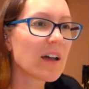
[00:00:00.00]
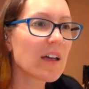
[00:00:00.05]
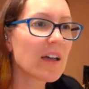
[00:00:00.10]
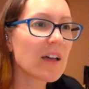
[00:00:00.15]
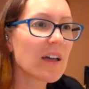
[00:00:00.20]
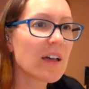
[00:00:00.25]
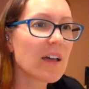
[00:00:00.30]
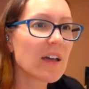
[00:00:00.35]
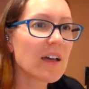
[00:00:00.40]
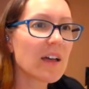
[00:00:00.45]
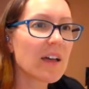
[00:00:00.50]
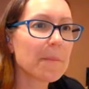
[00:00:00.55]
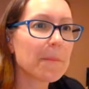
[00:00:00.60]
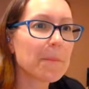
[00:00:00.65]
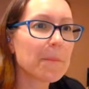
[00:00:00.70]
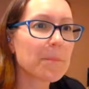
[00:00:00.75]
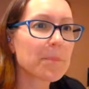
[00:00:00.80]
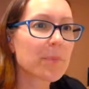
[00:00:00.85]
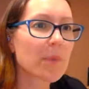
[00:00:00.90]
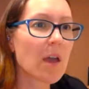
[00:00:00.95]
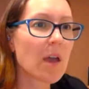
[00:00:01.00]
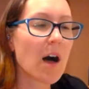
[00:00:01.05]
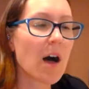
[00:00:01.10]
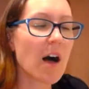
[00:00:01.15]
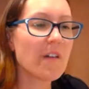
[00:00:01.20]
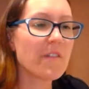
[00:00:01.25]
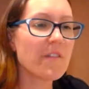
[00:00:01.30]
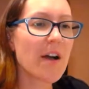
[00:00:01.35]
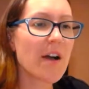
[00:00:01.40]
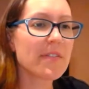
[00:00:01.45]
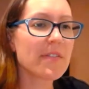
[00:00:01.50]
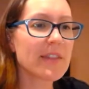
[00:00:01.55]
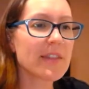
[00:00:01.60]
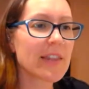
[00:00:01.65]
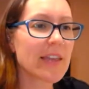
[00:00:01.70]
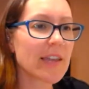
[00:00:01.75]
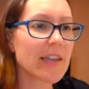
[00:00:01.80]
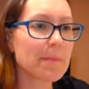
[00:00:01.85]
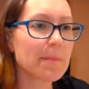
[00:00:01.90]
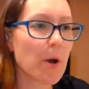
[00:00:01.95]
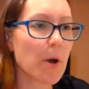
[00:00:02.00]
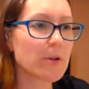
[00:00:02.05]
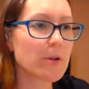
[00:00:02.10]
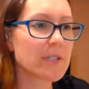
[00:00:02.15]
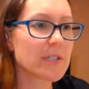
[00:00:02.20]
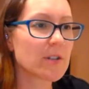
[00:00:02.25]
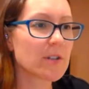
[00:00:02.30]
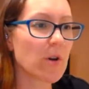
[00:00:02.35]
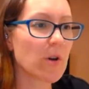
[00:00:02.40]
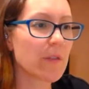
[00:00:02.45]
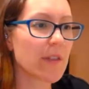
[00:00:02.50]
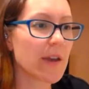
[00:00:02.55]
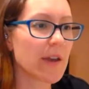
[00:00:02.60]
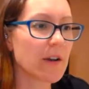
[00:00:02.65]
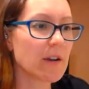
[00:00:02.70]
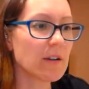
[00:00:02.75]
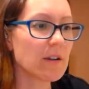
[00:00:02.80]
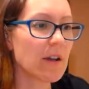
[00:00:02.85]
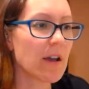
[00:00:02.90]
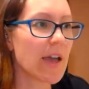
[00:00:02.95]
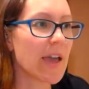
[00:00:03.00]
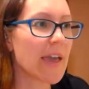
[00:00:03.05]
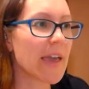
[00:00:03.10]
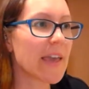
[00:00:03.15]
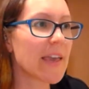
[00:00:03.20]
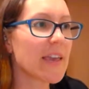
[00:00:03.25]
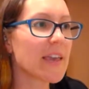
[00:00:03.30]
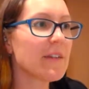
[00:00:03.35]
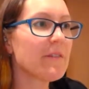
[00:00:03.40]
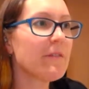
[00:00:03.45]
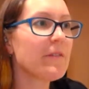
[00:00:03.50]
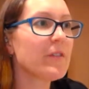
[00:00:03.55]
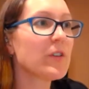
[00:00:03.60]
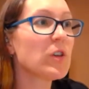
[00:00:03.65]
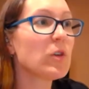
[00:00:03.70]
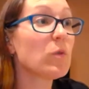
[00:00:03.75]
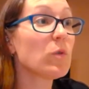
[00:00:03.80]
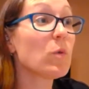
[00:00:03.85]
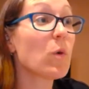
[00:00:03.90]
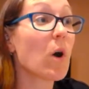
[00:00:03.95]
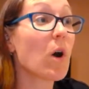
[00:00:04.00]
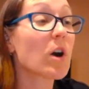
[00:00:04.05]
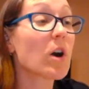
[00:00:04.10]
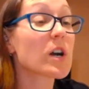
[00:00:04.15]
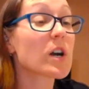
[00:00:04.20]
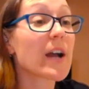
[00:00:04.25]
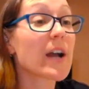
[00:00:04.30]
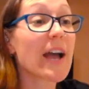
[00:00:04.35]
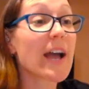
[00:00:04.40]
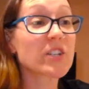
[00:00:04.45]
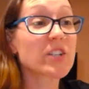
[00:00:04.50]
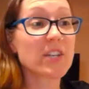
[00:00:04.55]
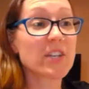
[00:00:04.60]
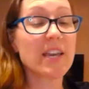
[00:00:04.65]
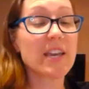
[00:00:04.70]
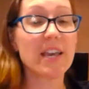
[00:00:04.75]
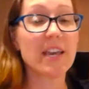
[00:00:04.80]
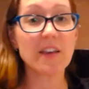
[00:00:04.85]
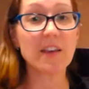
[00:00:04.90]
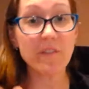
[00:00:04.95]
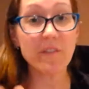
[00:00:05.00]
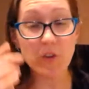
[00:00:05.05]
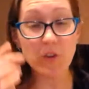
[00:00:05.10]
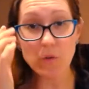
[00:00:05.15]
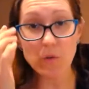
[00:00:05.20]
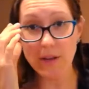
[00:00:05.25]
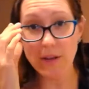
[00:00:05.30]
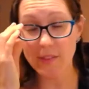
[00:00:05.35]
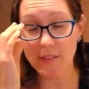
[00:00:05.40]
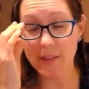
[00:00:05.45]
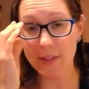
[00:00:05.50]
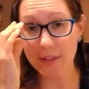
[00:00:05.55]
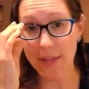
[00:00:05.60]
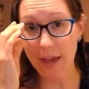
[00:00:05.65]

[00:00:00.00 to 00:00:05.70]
I'll find the link and post it on there. If you're in the